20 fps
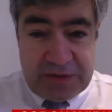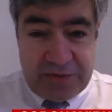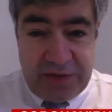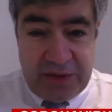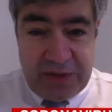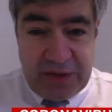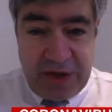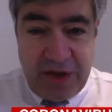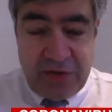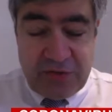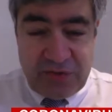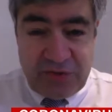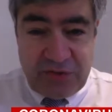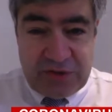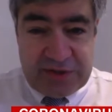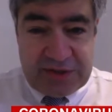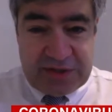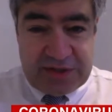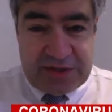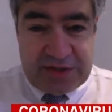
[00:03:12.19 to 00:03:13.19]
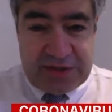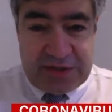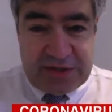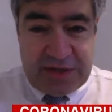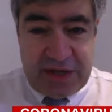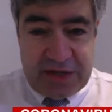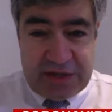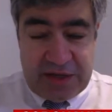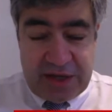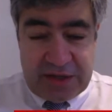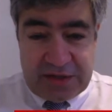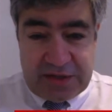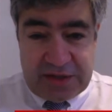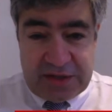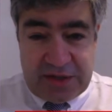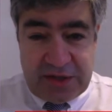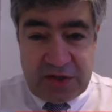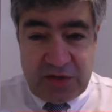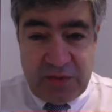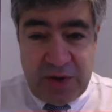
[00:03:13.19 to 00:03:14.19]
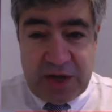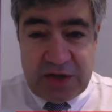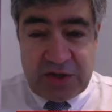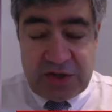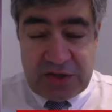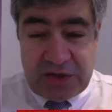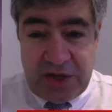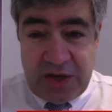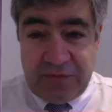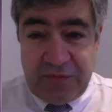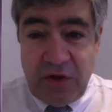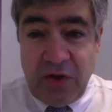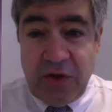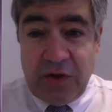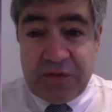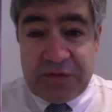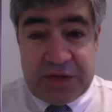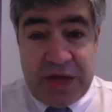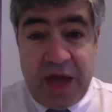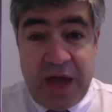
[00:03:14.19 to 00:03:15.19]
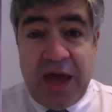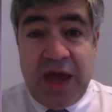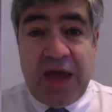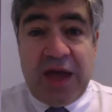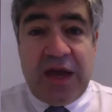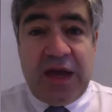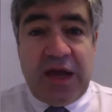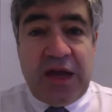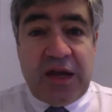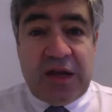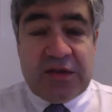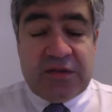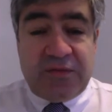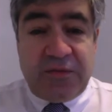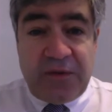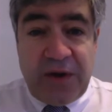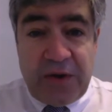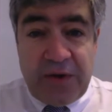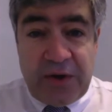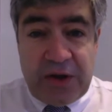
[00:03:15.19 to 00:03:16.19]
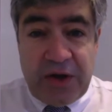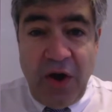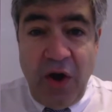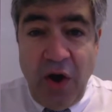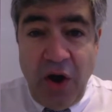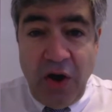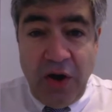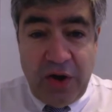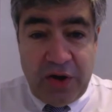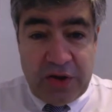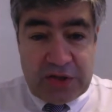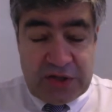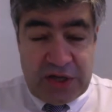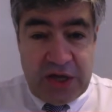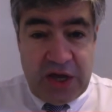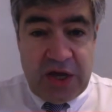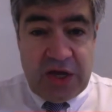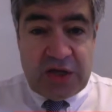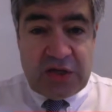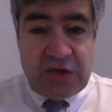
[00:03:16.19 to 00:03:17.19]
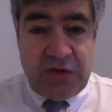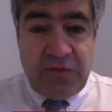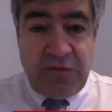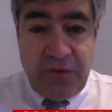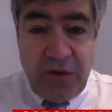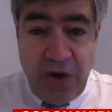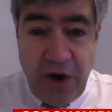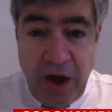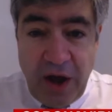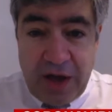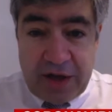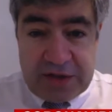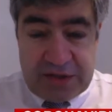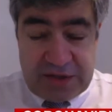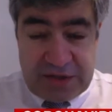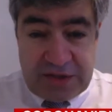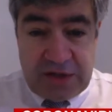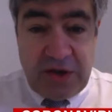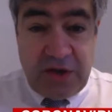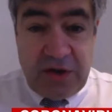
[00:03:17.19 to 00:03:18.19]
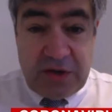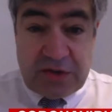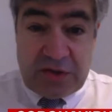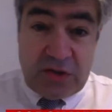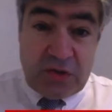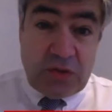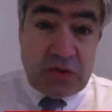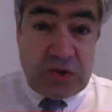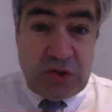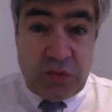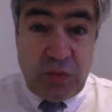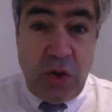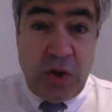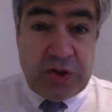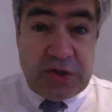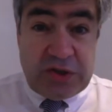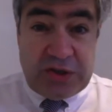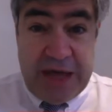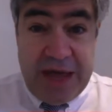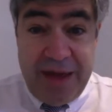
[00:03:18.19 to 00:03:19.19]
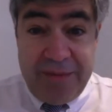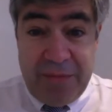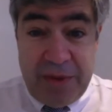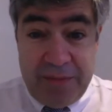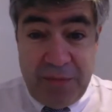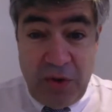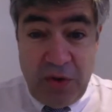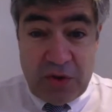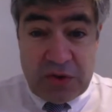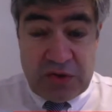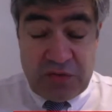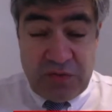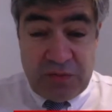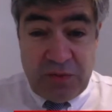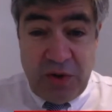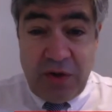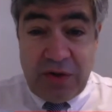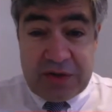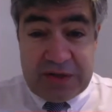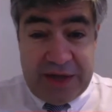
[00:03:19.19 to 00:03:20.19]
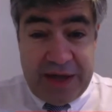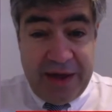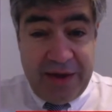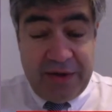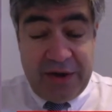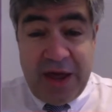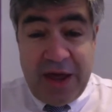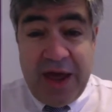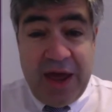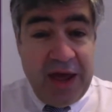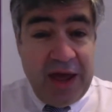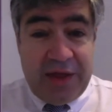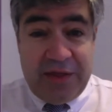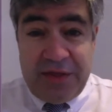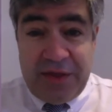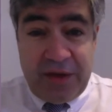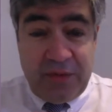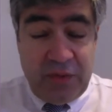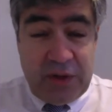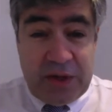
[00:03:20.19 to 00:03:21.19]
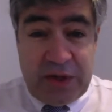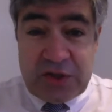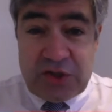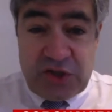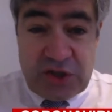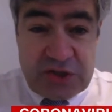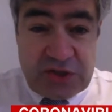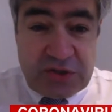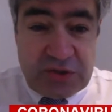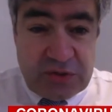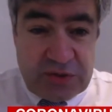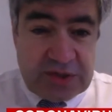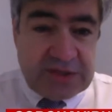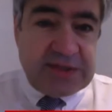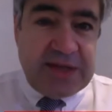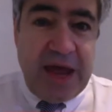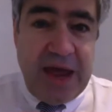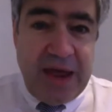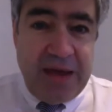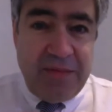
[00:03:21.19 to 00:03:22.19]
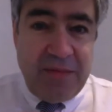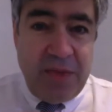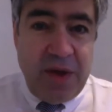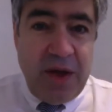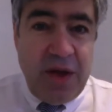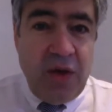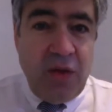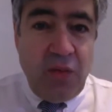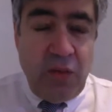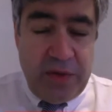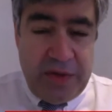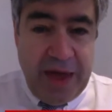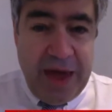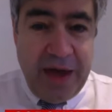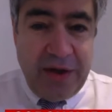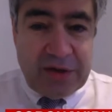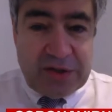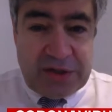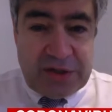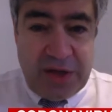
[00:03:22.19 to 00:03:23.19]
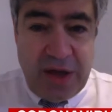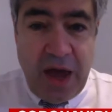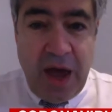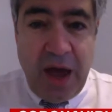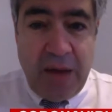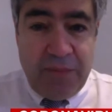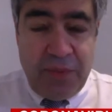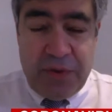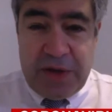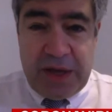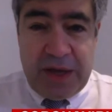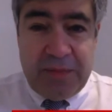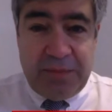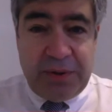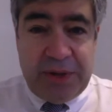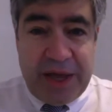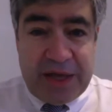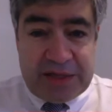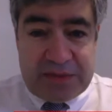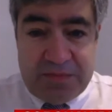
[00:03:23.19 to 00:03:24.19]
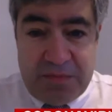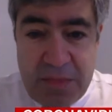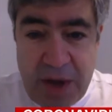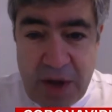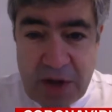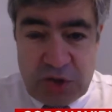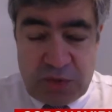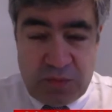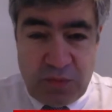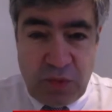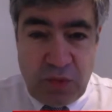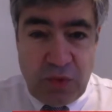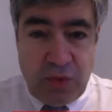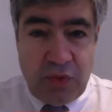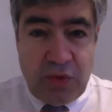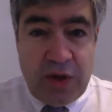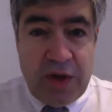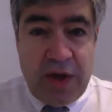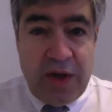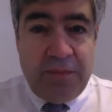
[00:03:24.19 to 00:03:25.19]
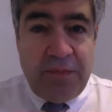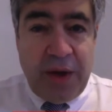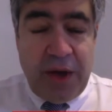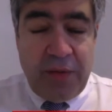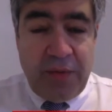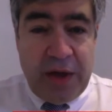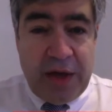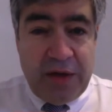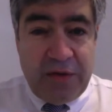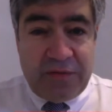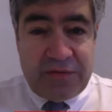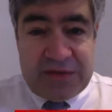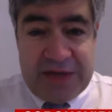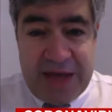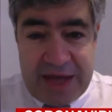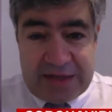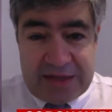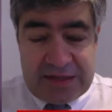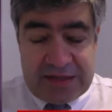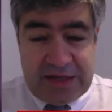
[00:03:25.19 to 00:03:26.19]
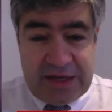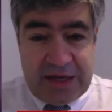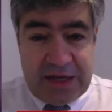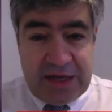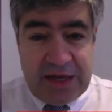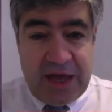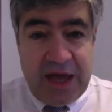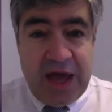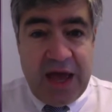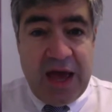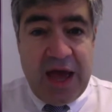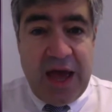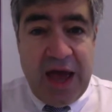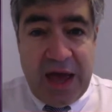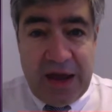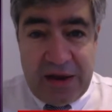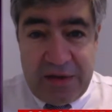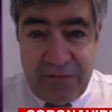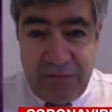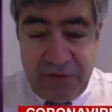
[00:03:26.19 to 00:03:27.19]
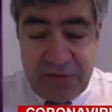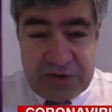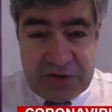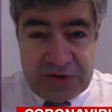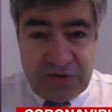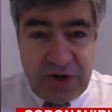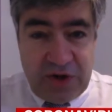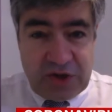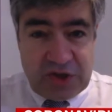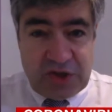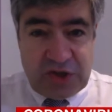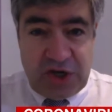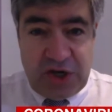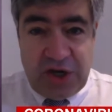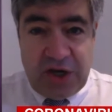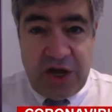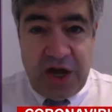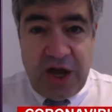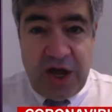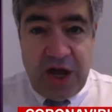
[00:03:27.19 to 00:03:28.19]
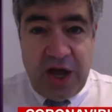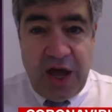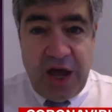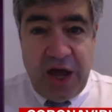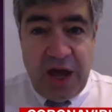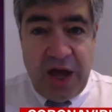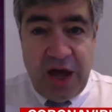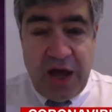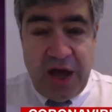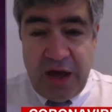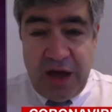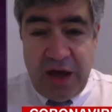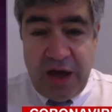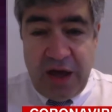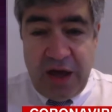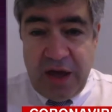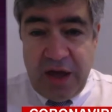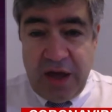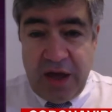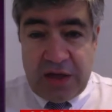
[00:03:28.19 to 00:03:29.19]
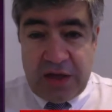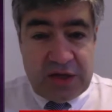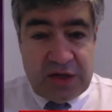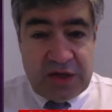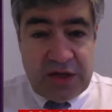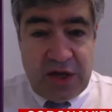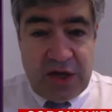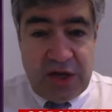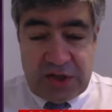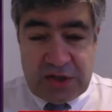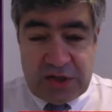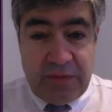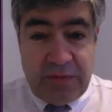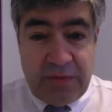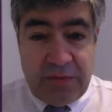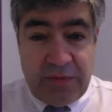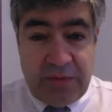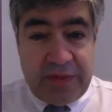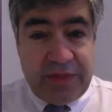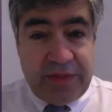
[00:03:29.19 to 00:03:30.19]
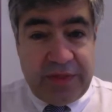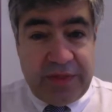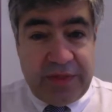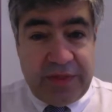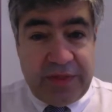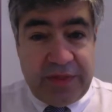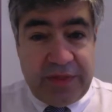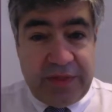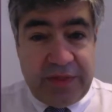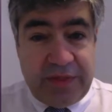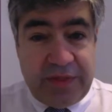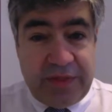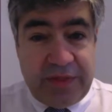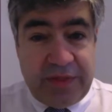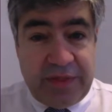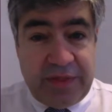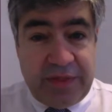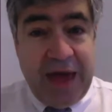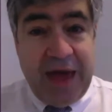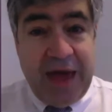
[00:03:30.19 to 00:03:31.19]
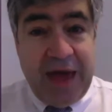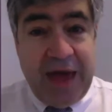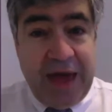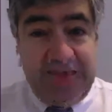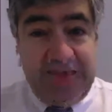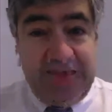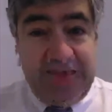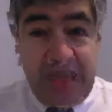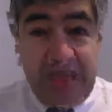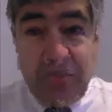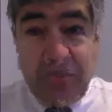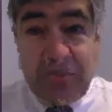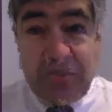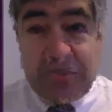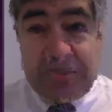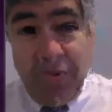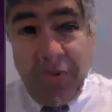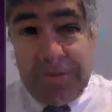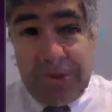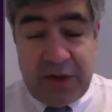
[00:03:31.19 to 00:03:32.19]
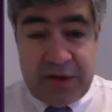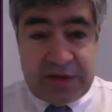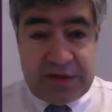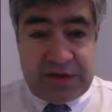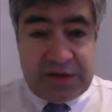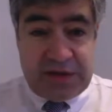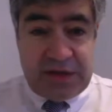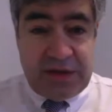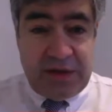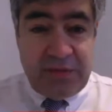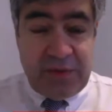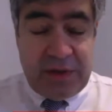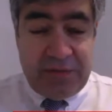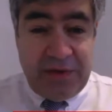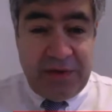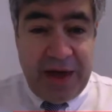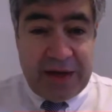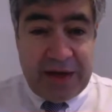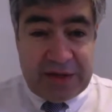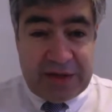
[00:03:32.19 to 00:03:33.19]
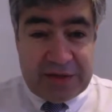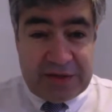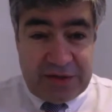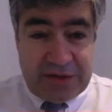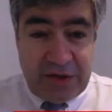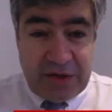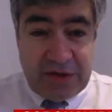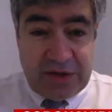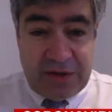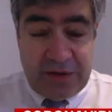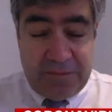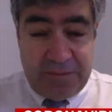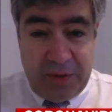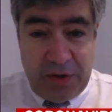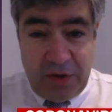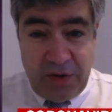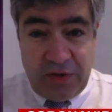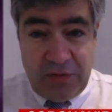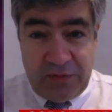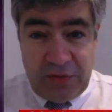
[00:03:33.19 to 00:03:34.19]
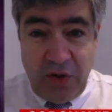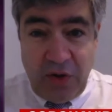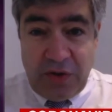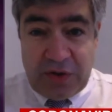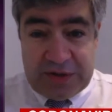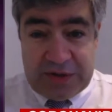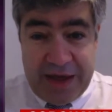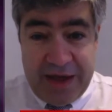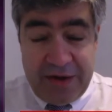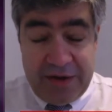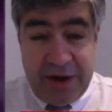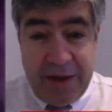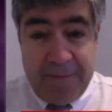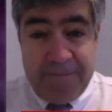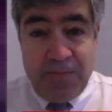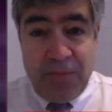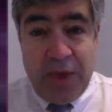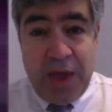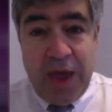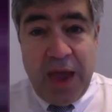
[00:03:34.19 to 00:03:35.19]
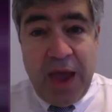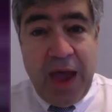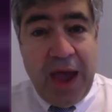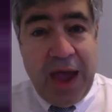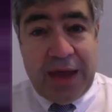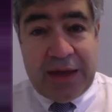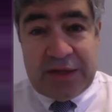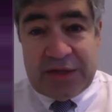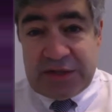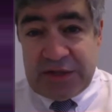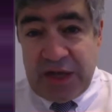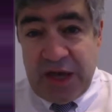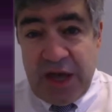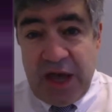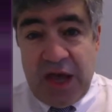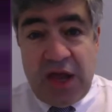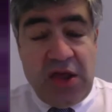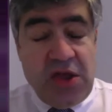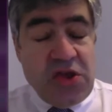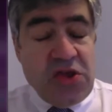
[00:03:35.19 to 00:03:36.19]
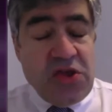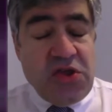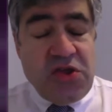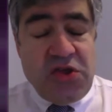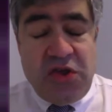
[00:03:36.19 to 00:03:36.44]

of other countries as the situation evolves. It is very hard for us, to watch them emerge from lockdown and think we can just do the same without putting in place much more by way of testing and infrastructure to deal with that. And I think also there's a problem because we've had a certain period of lockdown, and